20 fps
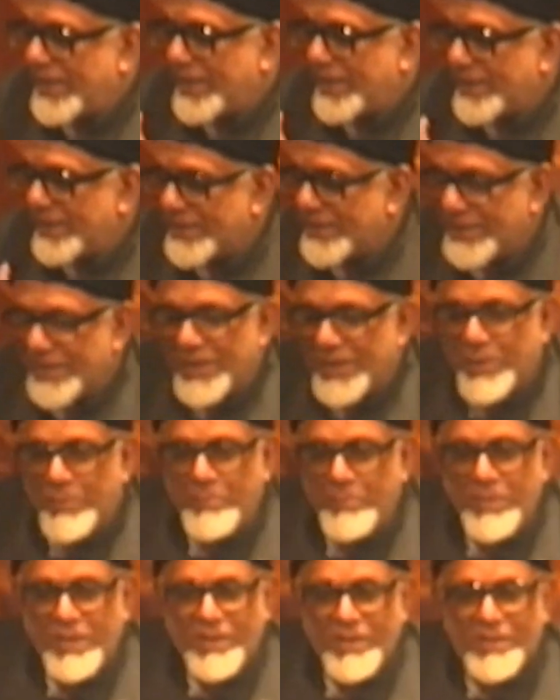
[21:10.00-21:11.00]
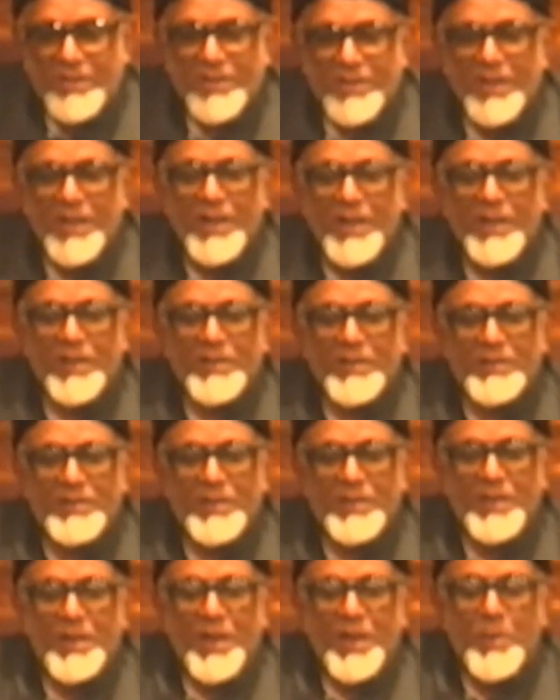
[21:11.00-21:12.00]
Vairagya, means
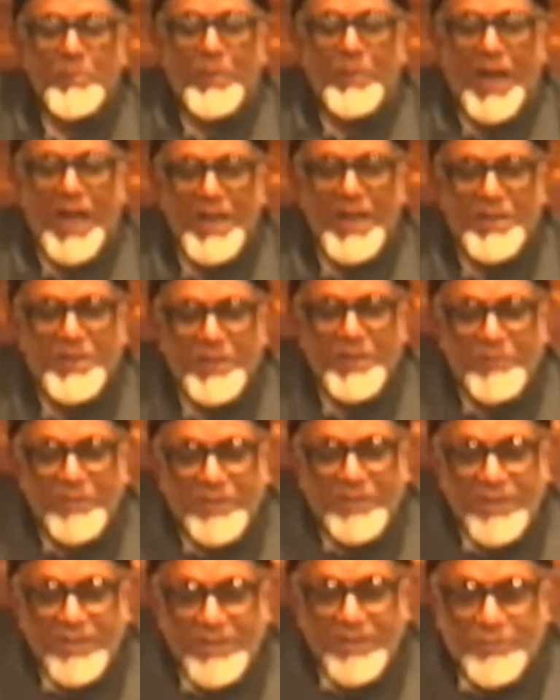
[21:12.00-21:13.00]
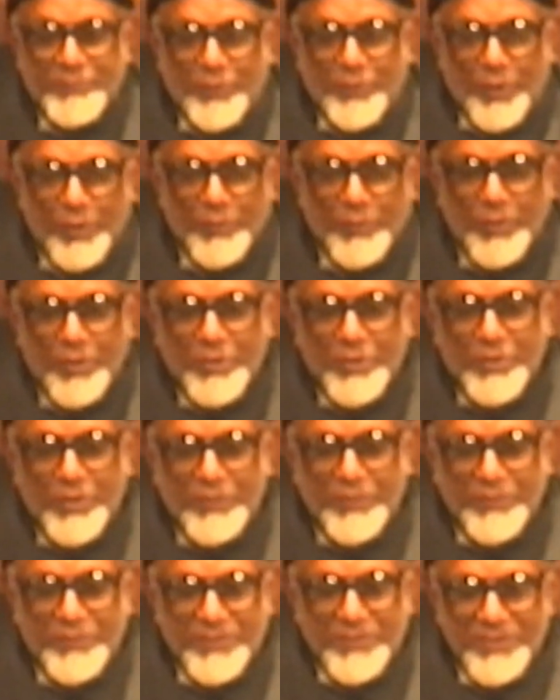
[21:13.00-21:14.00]
the piety within these
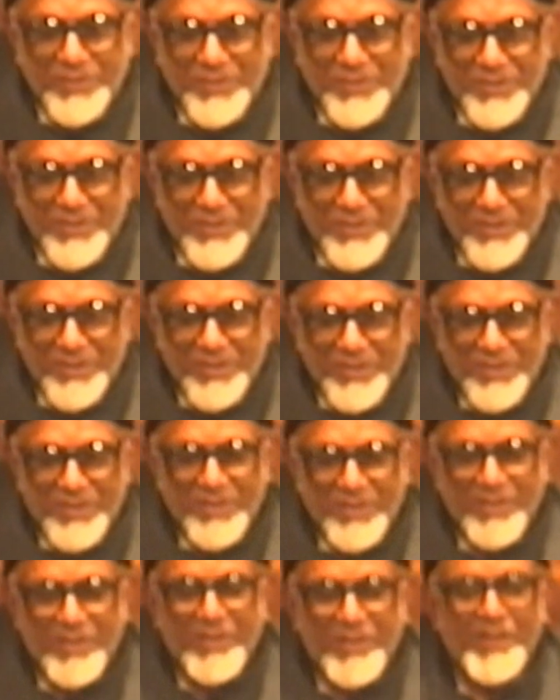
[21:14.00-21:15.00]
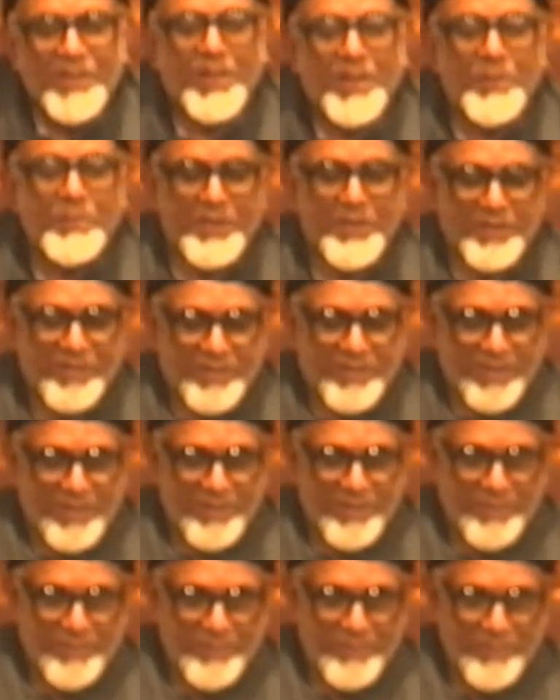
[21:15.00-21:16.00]
four walls of
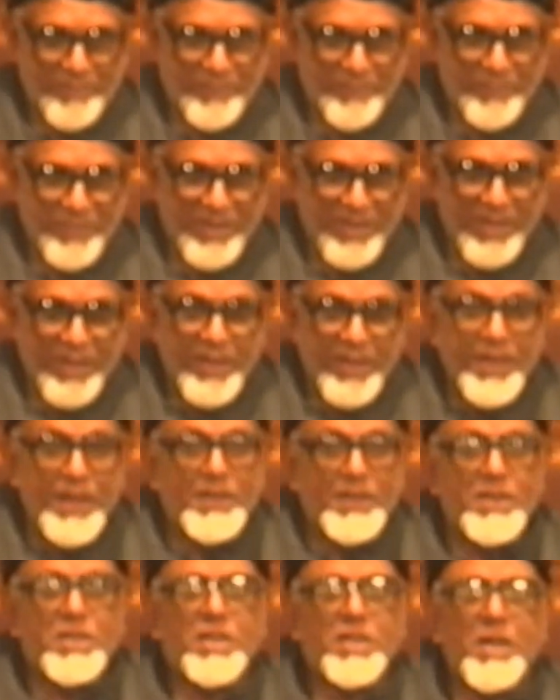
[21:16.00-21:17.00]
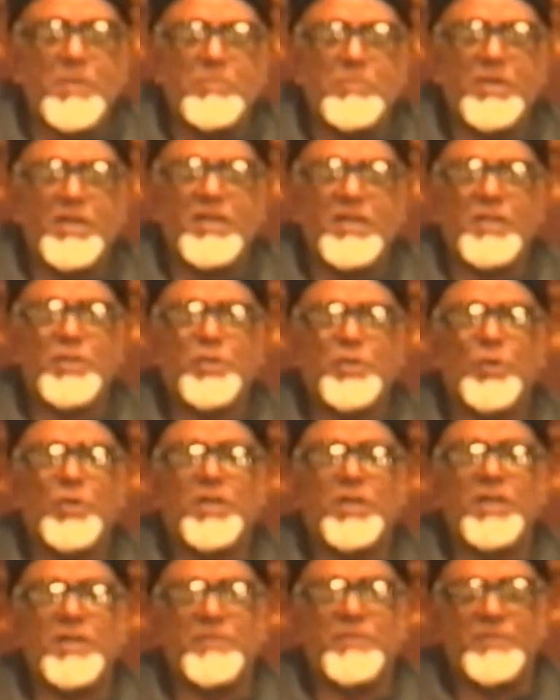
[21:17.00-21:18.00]
Kabrastan. It is
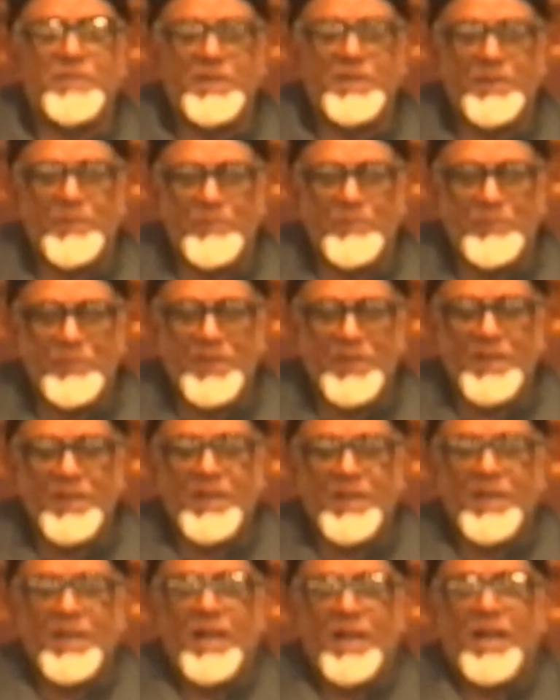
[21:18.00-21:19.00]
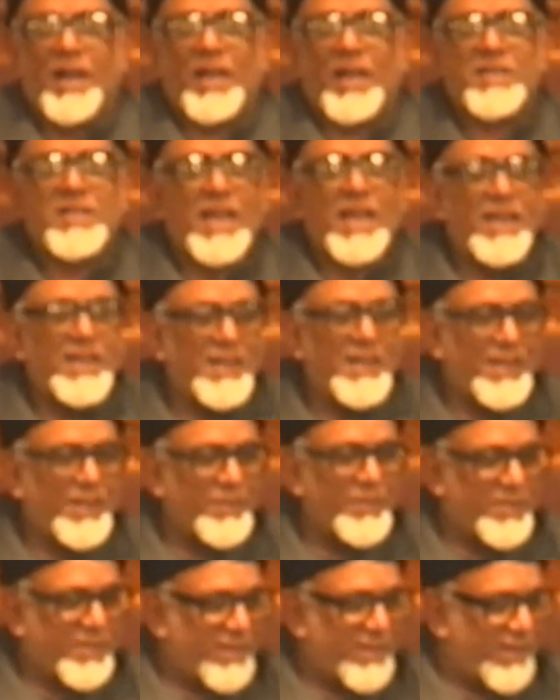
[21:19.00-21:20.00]
temporary and short-lived.
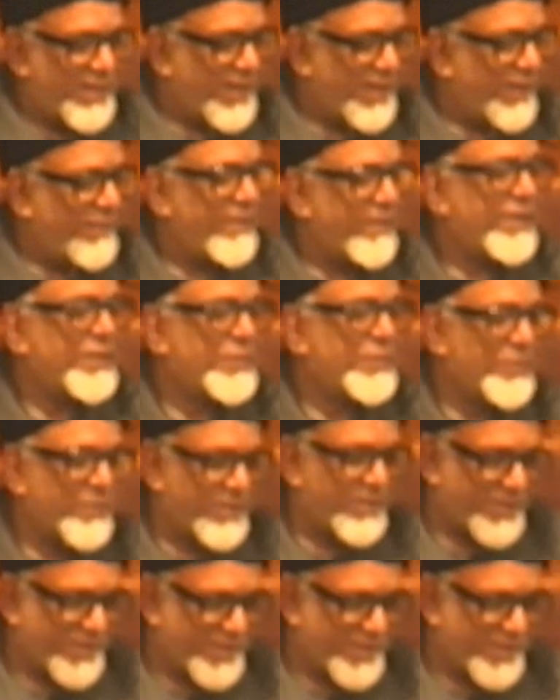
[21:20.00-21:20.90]
Ghazali gives a, a,